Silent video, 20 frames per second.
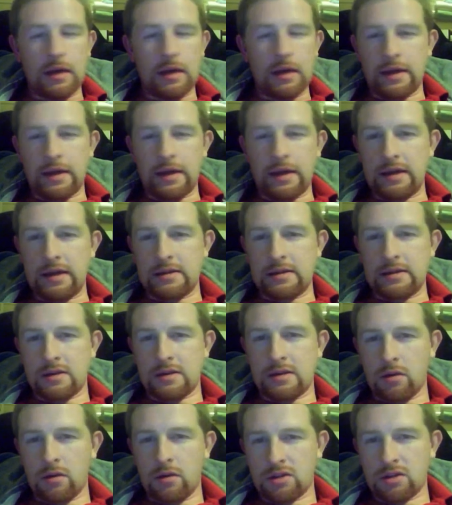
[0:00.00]
There's
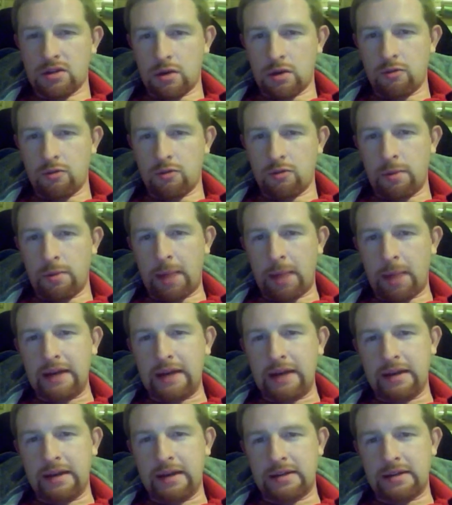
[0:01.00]
also a group of
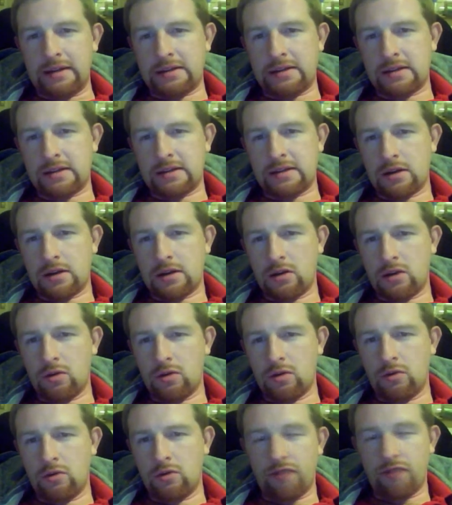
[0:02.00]
bandits
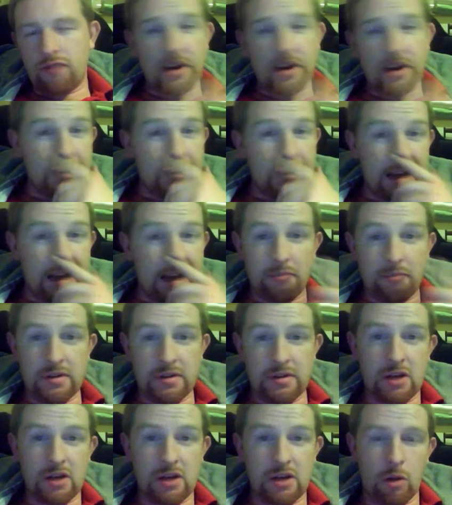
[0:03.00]
who try to attack
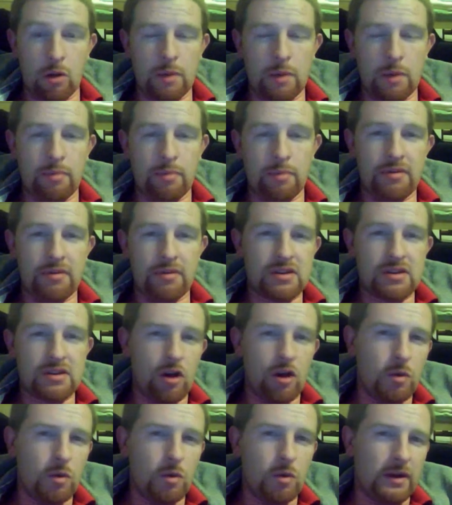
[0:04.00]
Prince Krull, but Prince
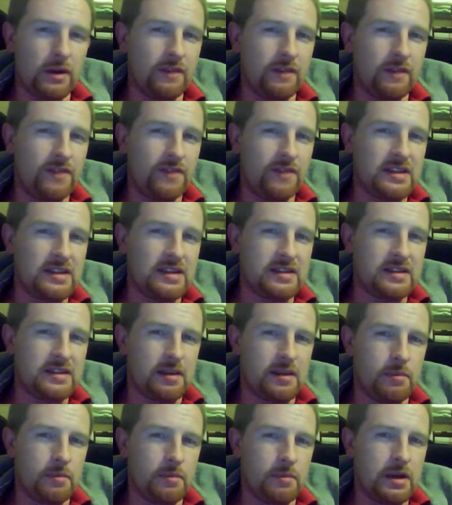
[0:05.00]
Krull convinces
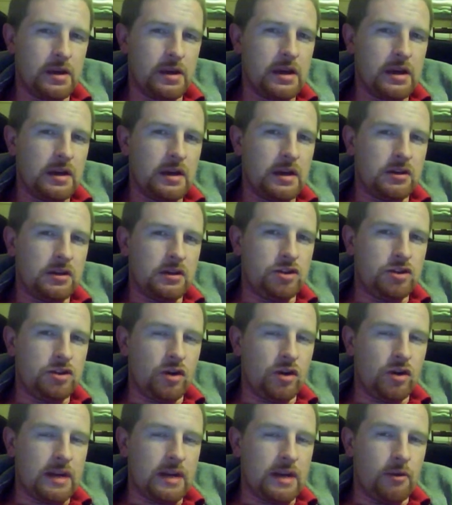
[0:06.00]
them to
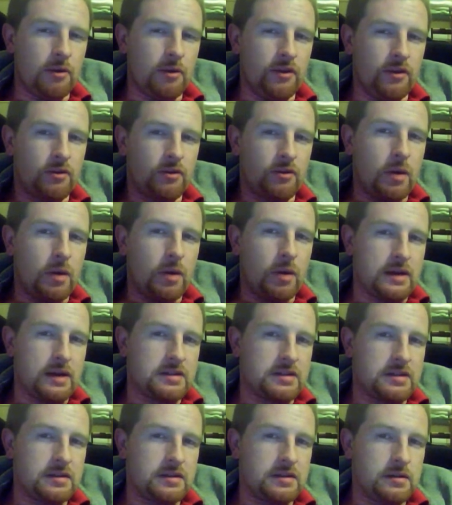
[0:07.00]
join him on his
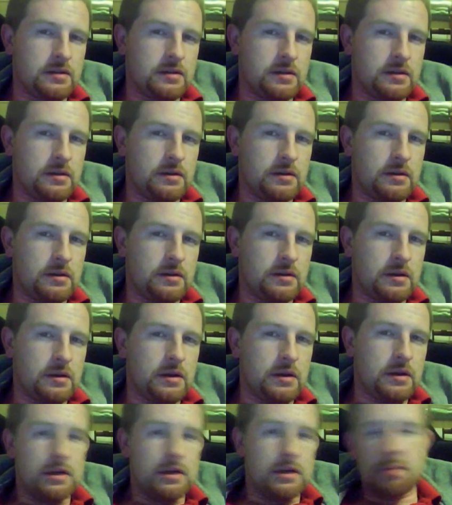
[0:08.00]
quest.
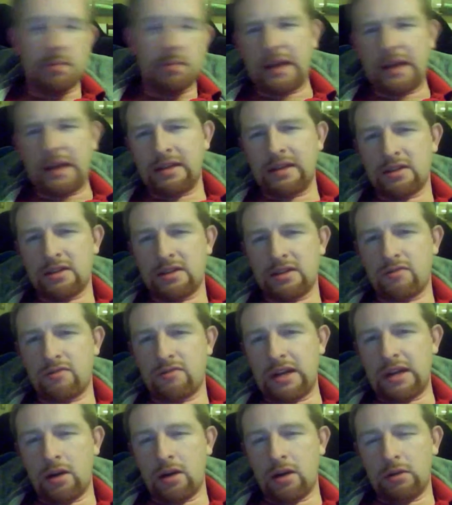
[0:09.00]
The bandits
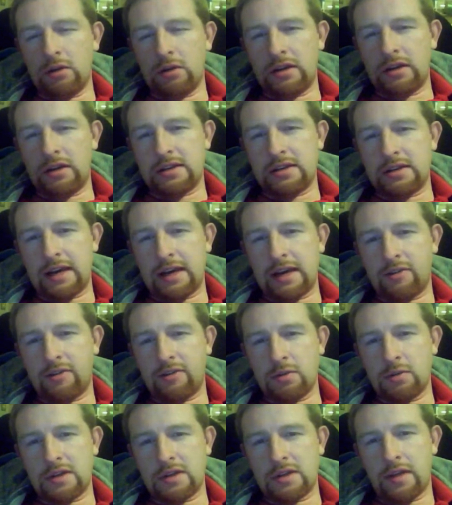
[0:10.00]
agree, only to say
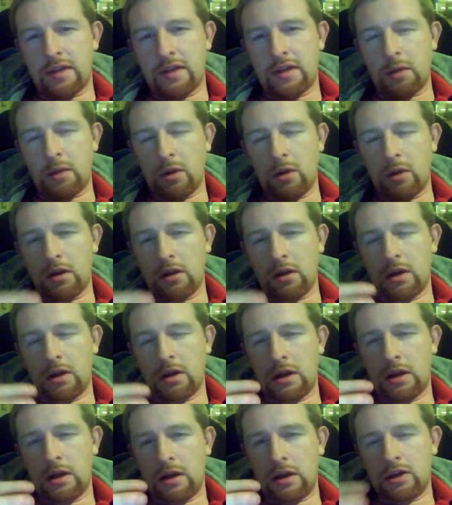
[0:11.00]
afterwards that they will
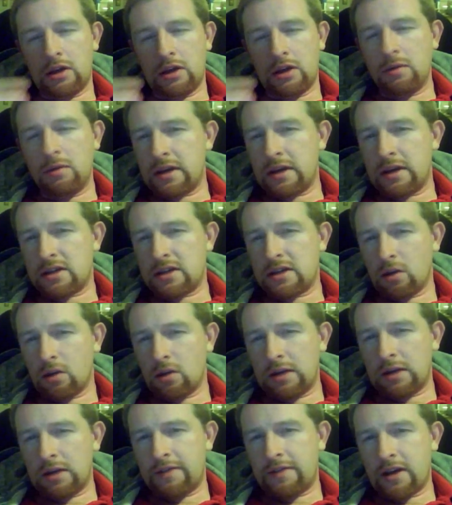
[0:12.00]
do this
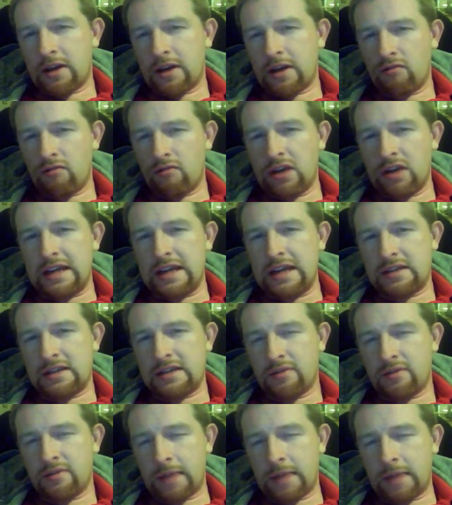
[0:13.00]
only if they are
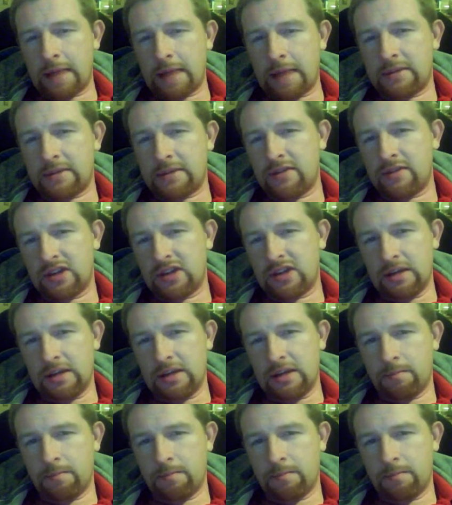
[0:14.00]
released from captivity.